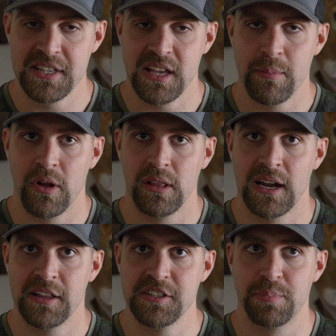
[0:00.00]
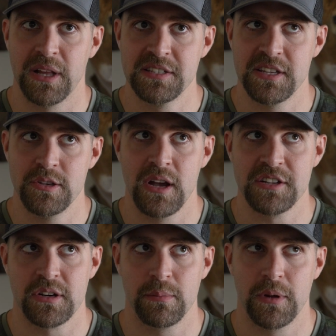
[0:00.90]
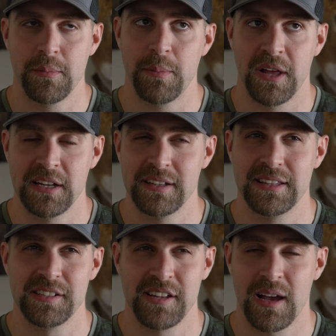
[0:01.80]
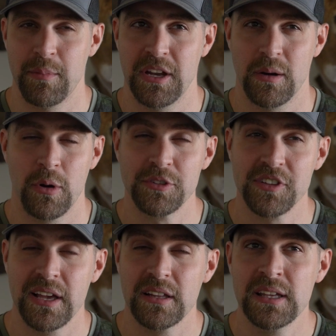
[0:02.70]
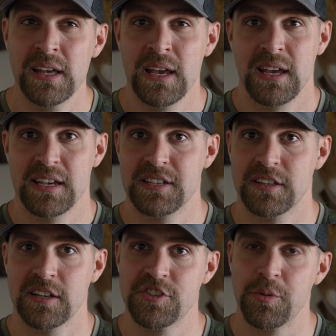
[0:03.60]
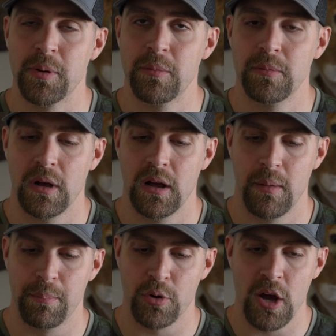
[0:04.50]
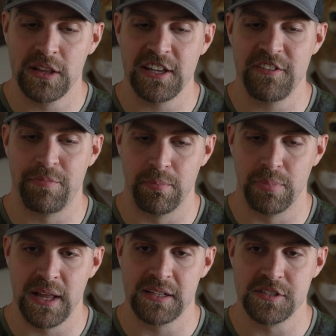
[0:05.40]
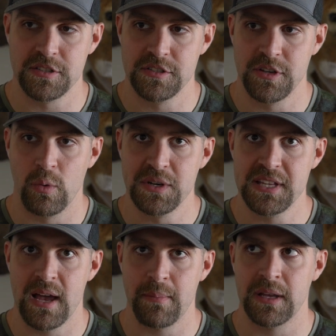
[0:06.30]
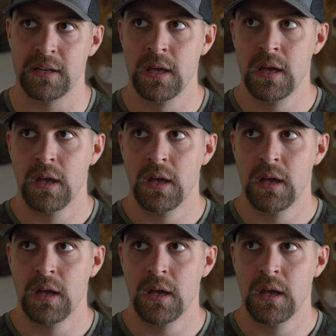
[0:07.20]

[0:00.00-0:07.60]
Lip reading: thing about a lot of these blends that you guys are going to be planting this time of year, most likely, is that they're super broadleaf blends. So what does that mean?